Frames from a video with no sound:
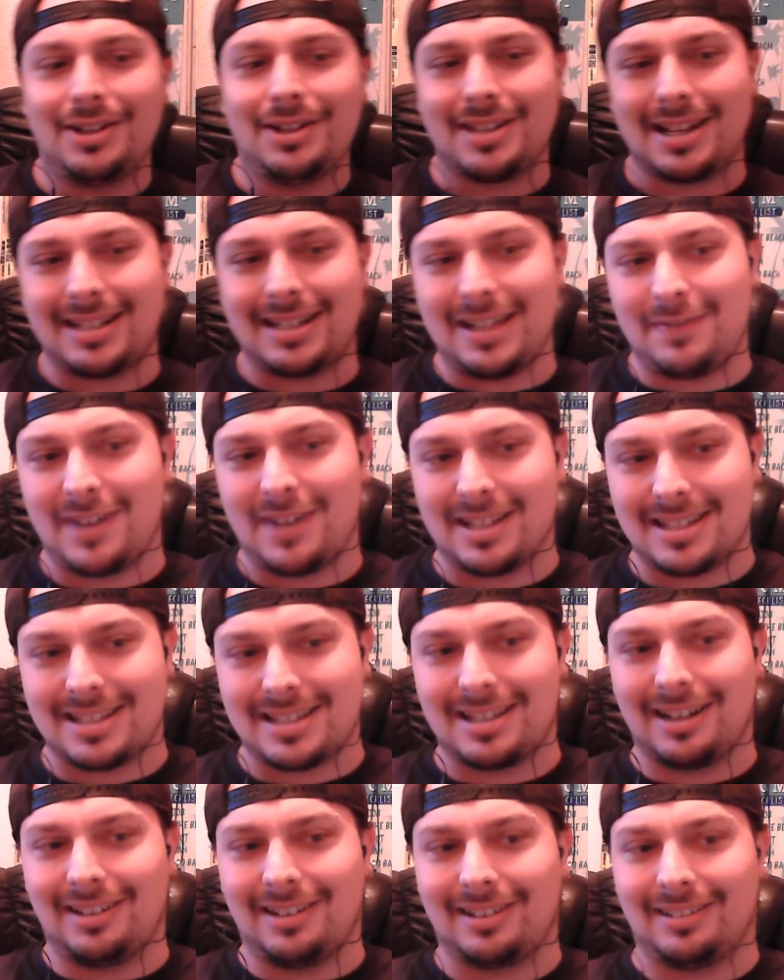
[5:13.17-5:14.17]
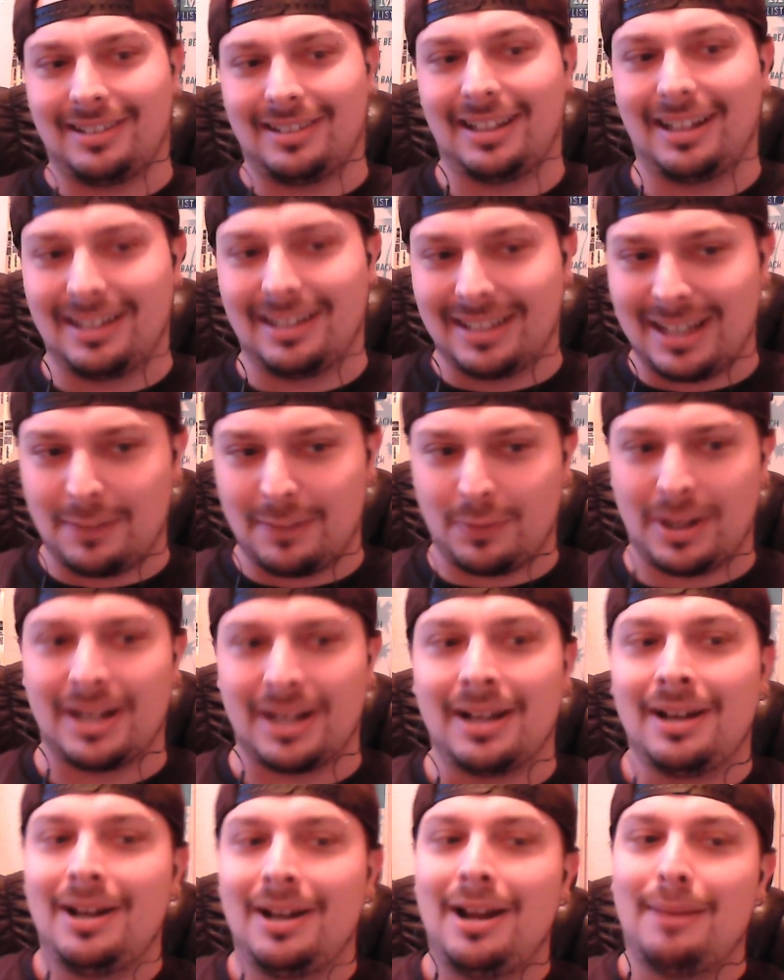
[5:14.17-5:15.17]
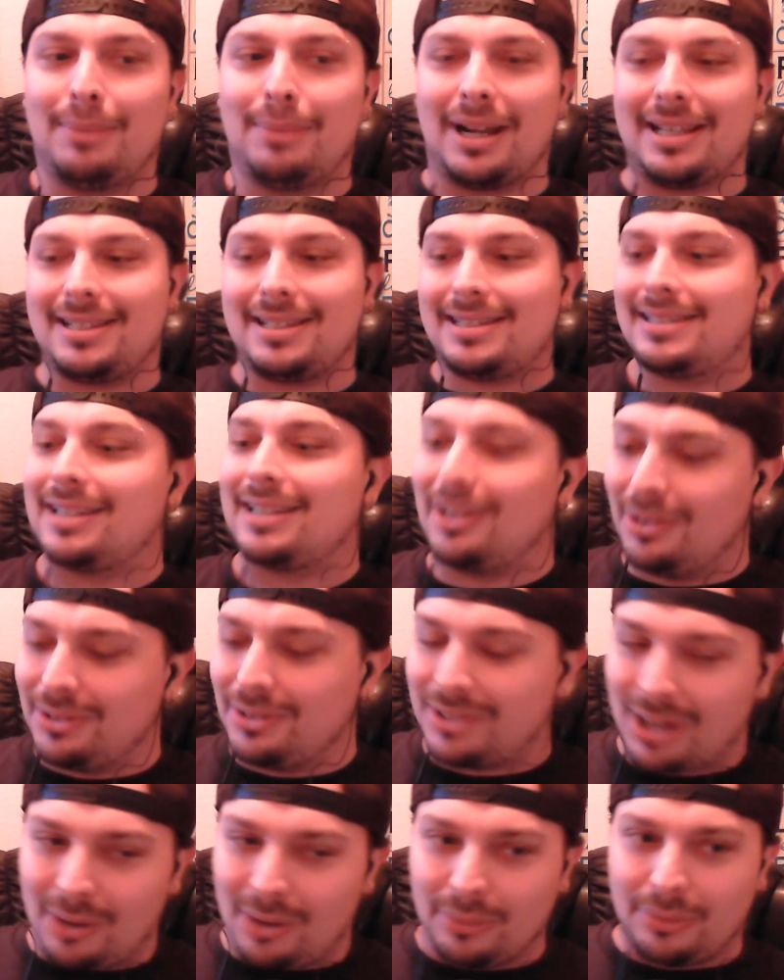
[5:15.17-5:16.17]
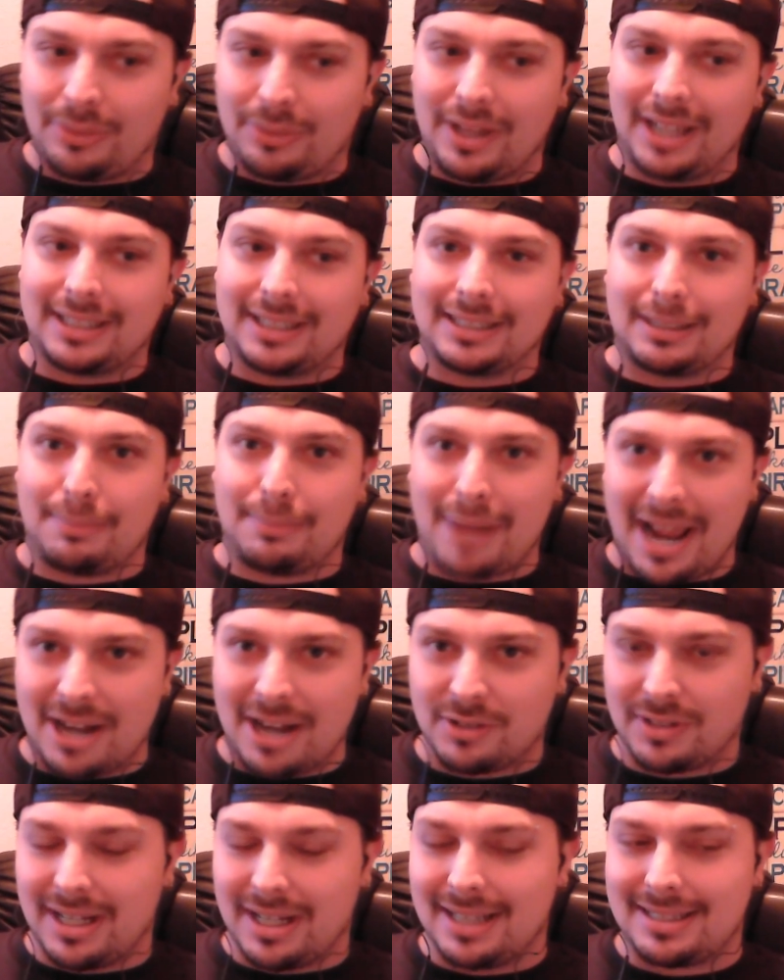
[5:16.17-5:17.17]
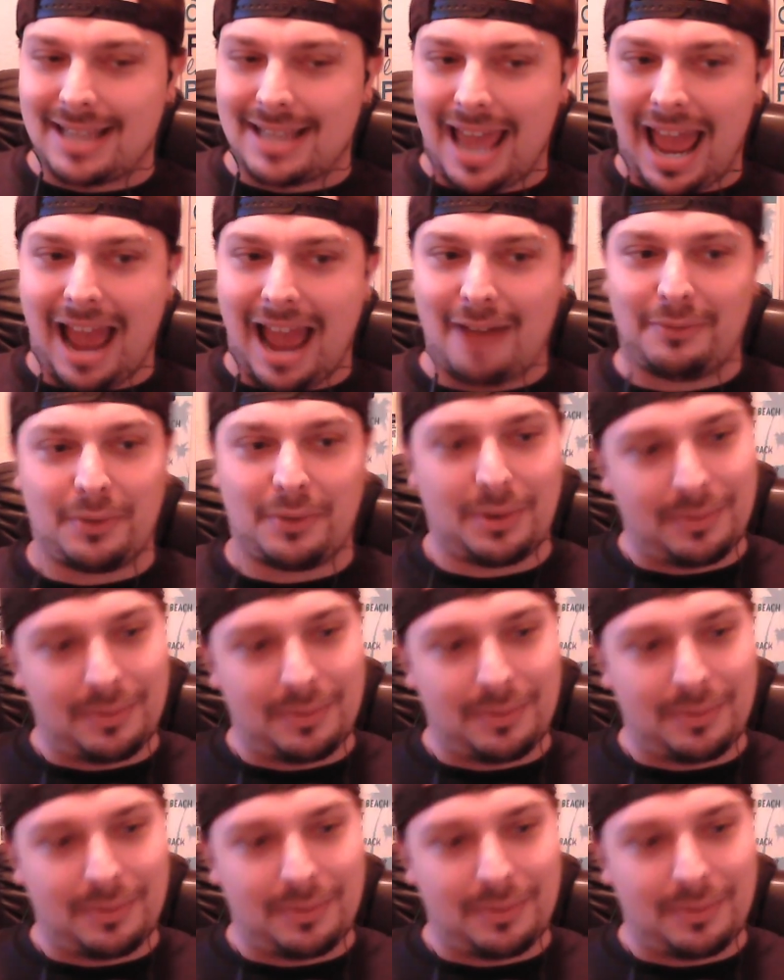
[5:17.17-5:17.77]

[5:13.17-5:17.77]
So that defense is going to look a little different. But I still don't think that the Patriots have